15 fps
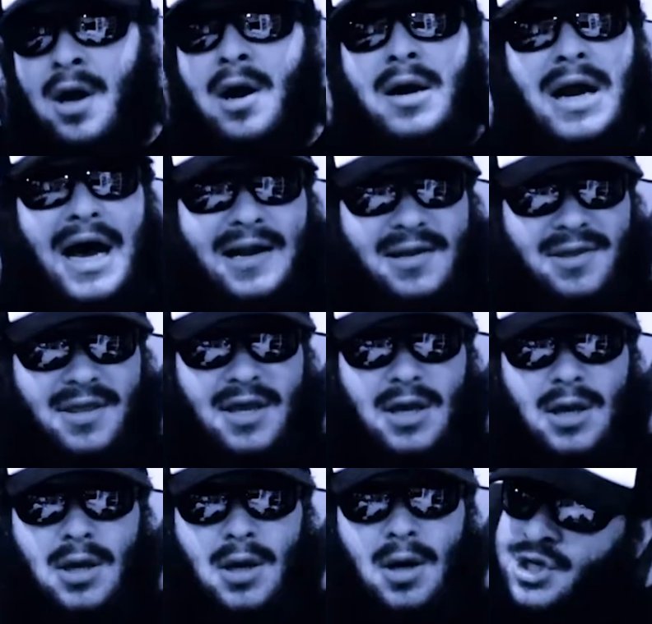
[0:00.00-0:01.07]
Not
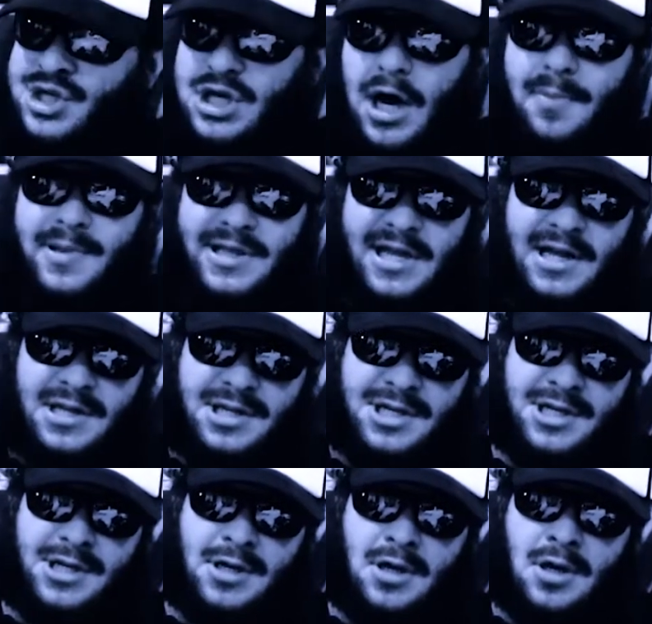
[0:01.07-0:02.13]
the
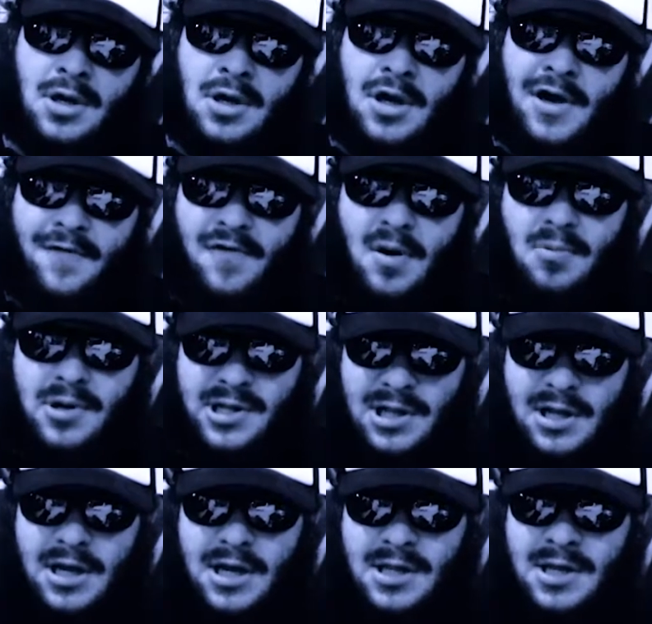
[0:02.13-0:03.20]
substance of what was
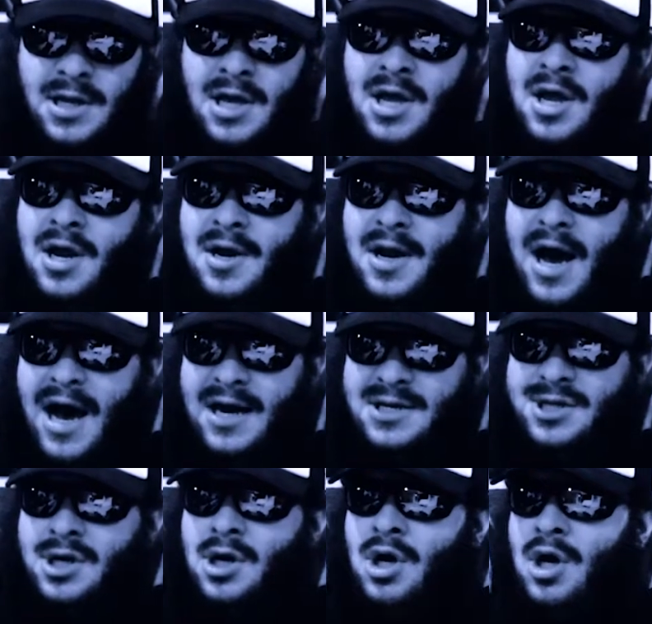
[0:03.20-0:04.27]
leaked.
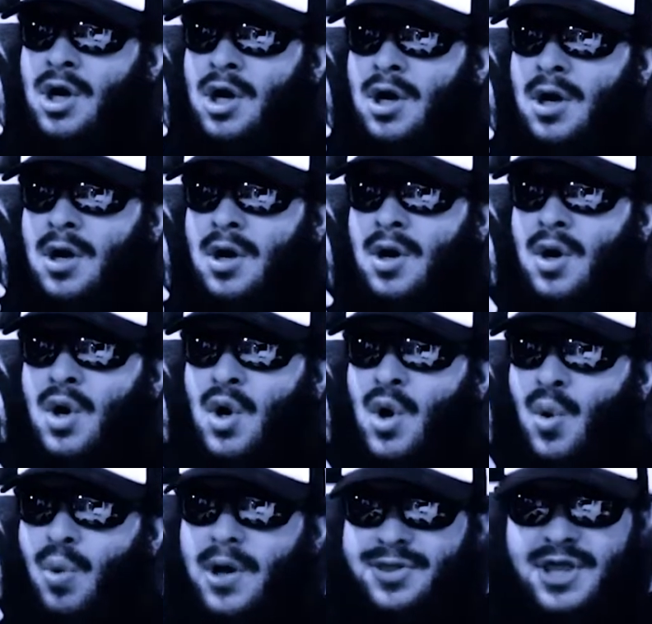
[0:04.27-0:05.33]
Not
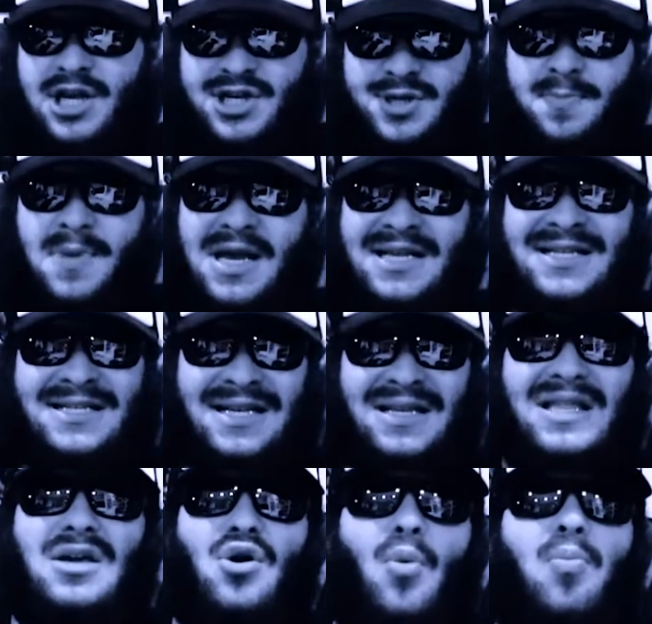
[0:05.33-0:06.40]
what this means as a
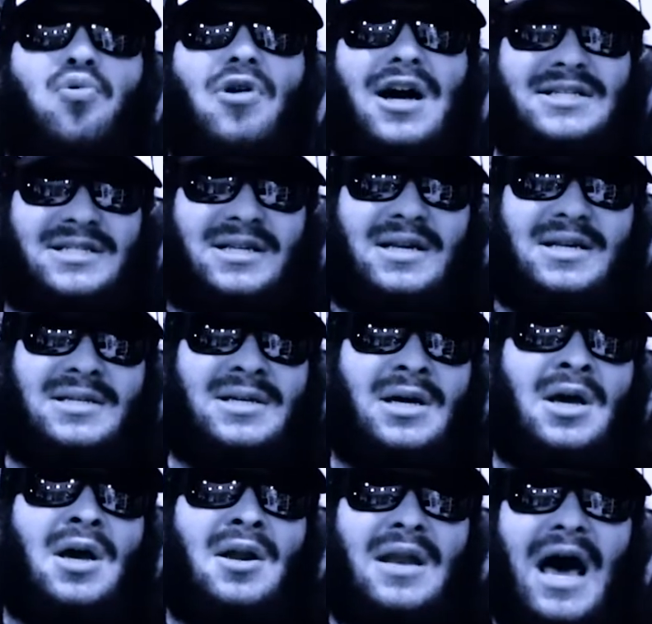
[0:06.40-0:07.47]
legal precedent.
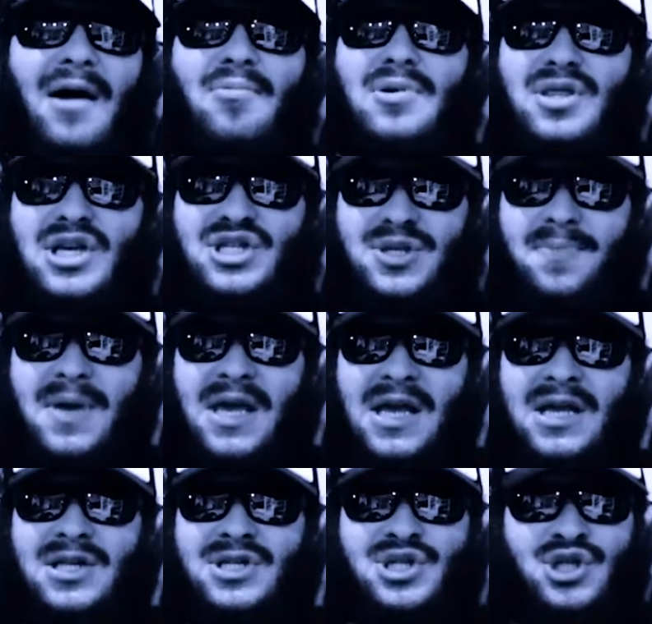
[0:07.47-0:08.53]
Not what this
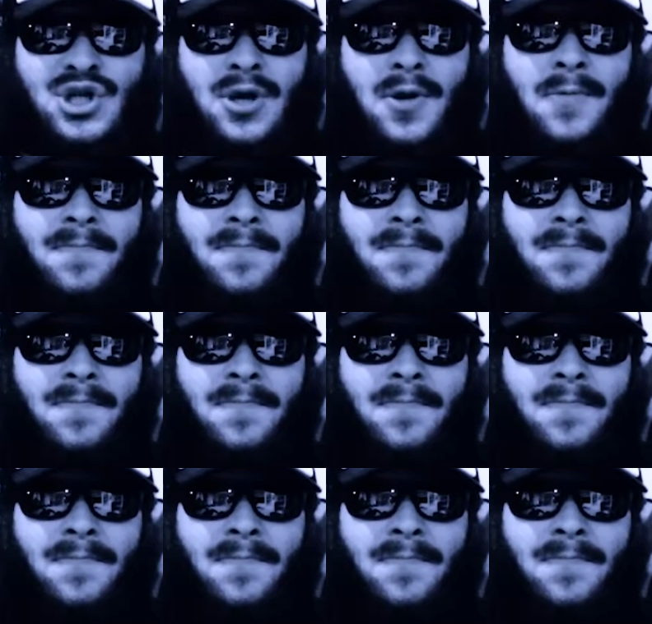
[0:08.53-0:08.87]
means